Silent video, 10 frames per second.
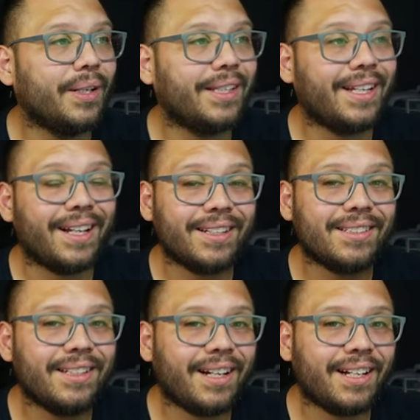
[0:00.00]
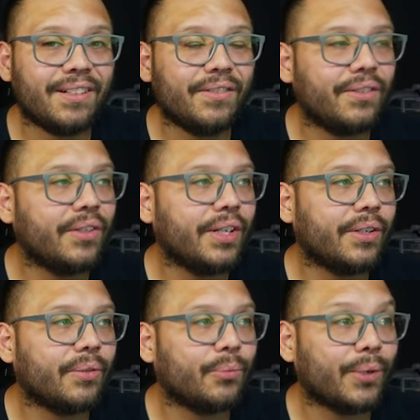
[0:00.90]
but they actually have
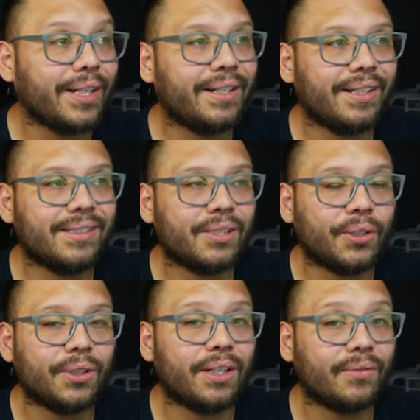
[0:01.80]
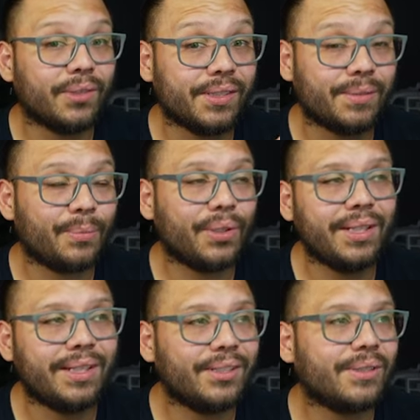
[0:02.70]
their right clicks turned off, which is a pretty
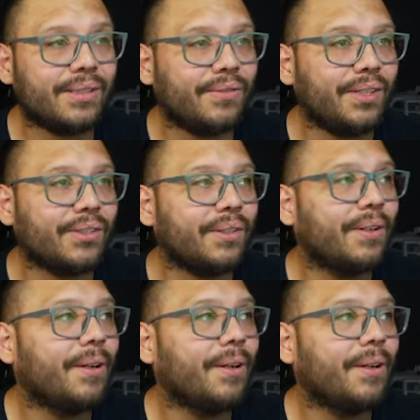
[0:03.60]
interesting feature.